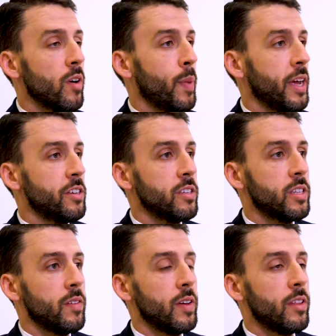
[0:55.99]
of our patients,
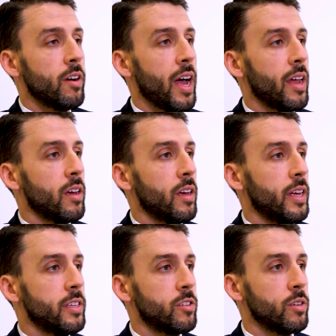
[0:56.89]
they've either had a
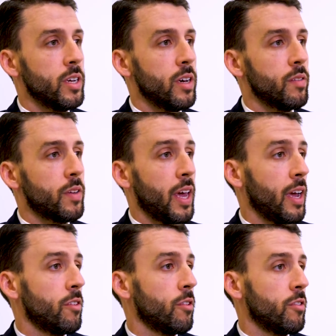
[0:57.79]
history of
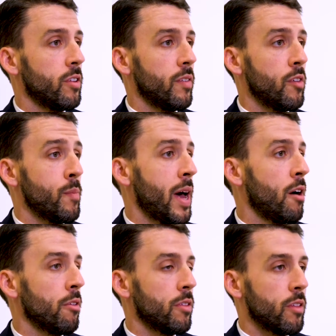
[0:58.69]
cancers of the
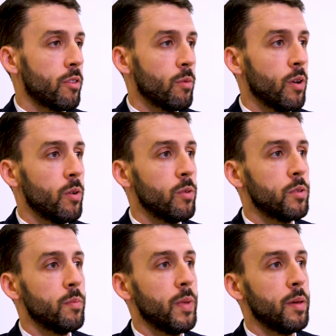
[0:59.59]
mouth, the
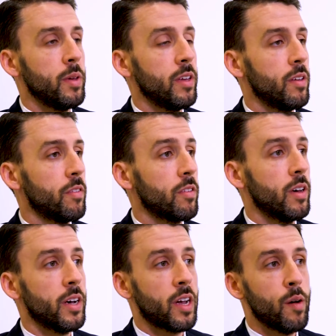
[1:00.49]
throat, maybe
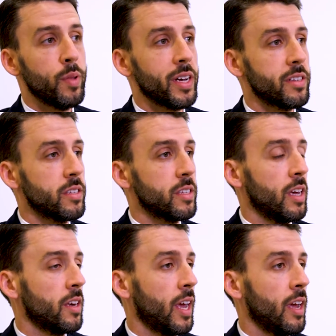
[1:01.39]
complex
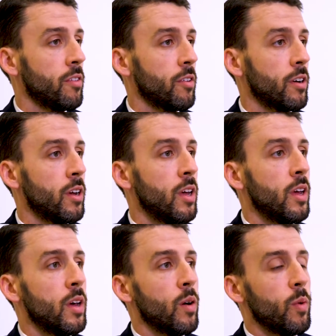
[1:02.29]
skin cancer.
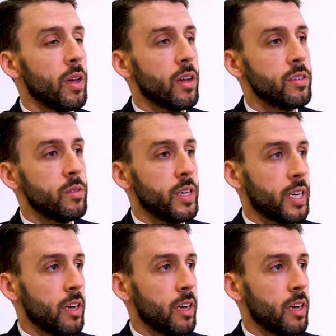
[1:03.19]
We also take